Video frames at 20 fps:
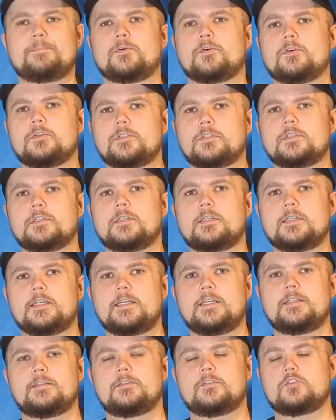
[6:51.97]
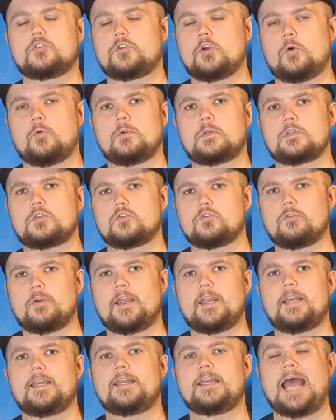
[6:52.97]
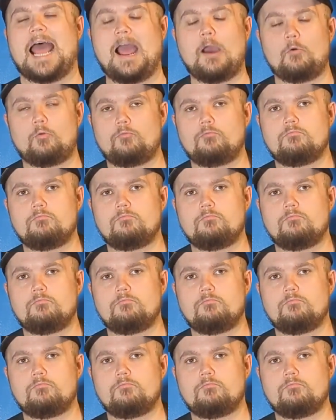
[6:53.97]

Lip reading: personally don't trade down.